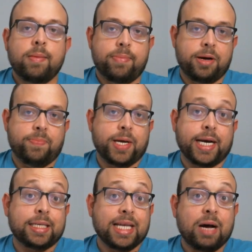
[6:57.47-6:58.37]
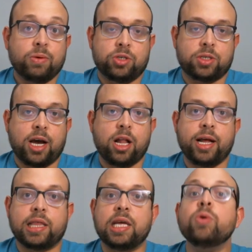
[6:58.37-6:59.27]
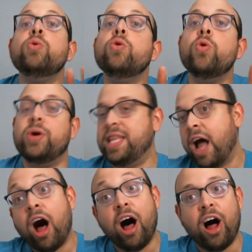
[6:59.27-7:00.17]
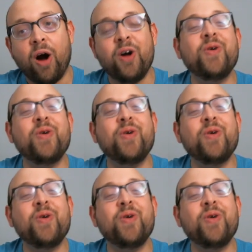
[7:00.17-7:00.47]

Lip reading: But I guess that was just kind of like the ooh and the ah